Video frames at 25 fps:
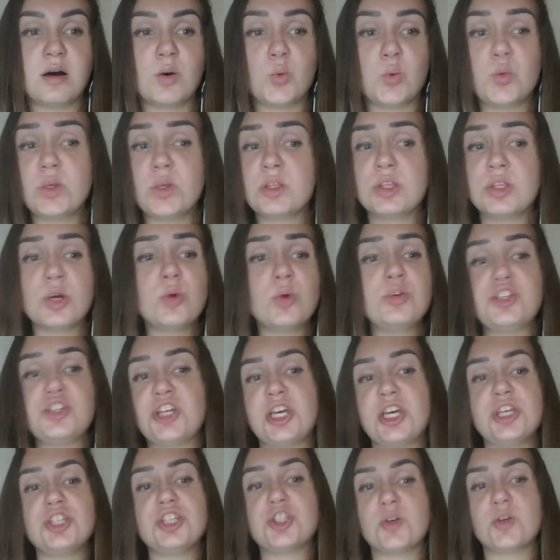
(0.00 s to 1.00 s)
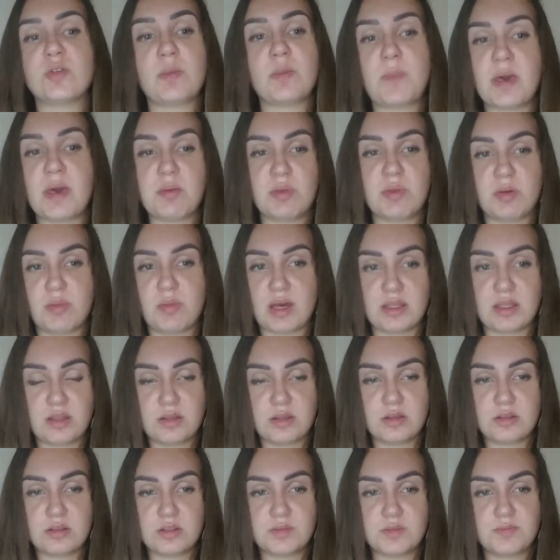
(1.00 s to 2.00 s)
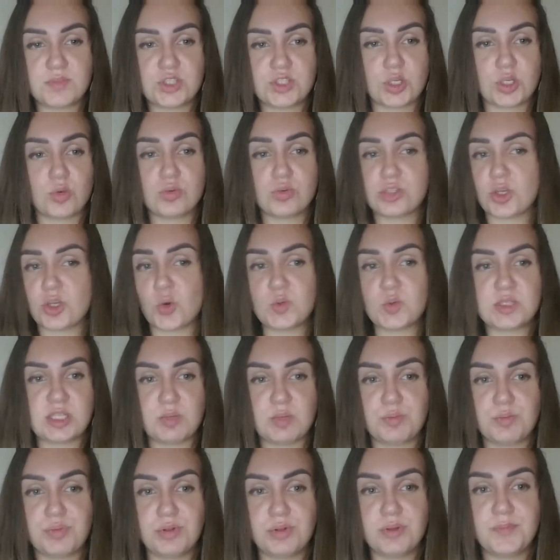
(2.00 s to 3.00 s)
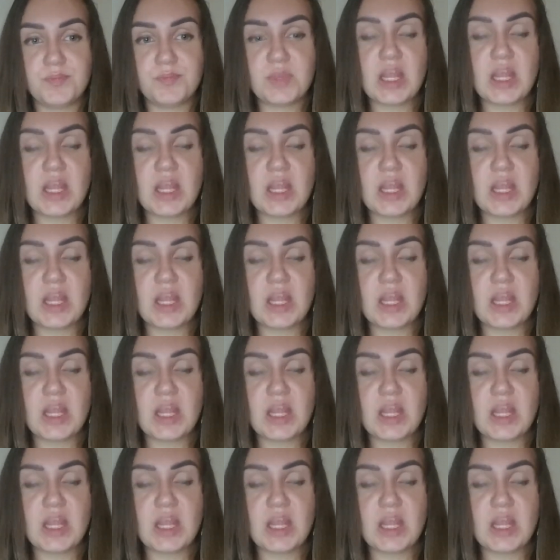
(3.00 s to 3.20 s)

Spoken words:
with no change of the payment method. So simple.